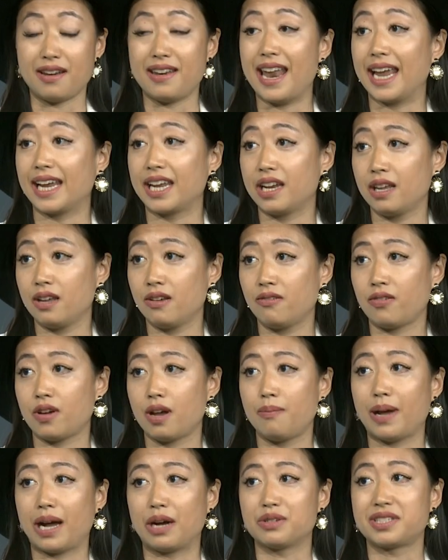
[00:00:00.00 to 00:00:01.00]
negative
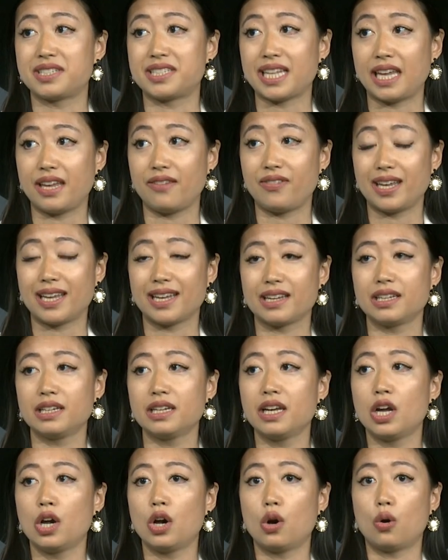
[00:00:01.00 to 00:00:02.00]
about saving
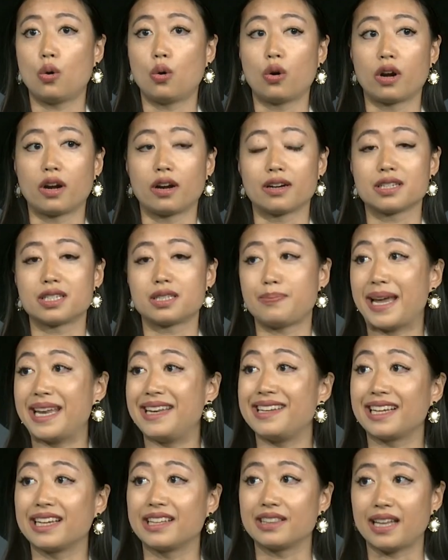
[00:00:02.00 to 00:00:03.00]
or
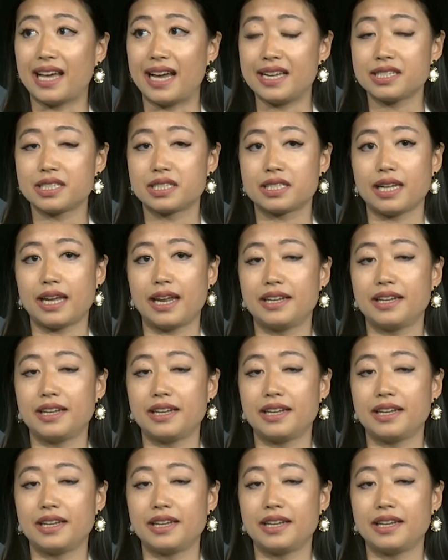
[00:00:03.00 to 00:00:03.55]
spending less.